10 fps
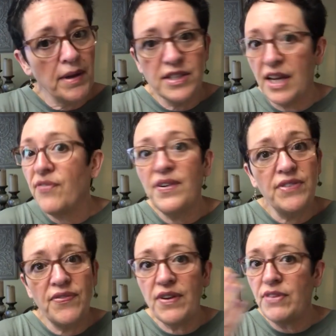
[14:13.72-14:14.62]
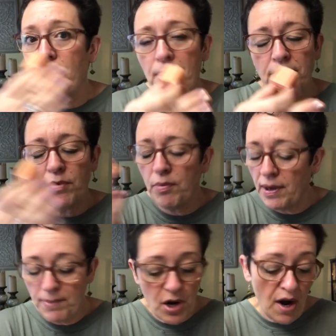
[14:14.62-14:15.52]
It's like 50-50, pumpkin
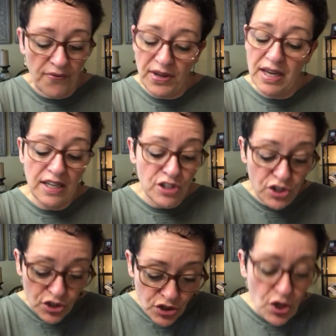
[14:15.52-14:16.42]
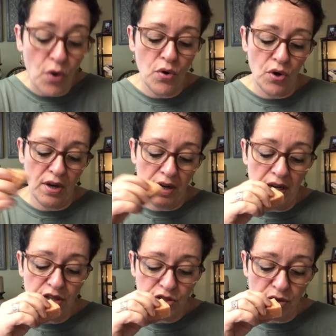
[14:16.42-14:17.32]
bread, coffee. So good.
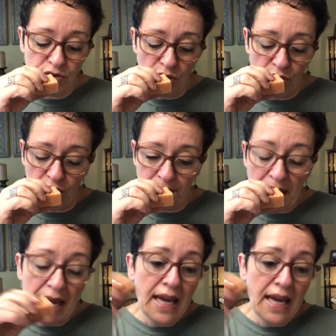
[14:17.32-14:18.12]
So, so good.